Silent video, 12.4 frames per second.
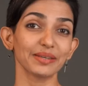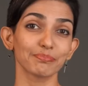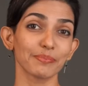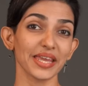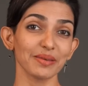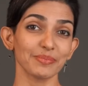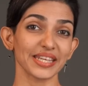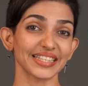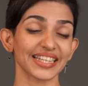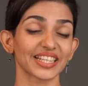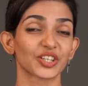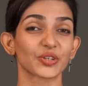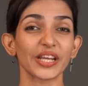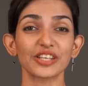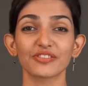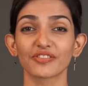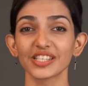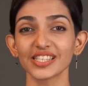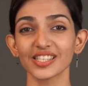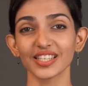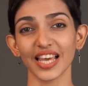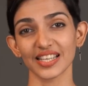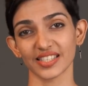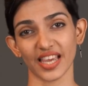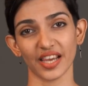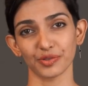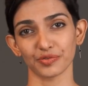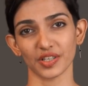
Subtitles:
It may be that a great filter lies ahead of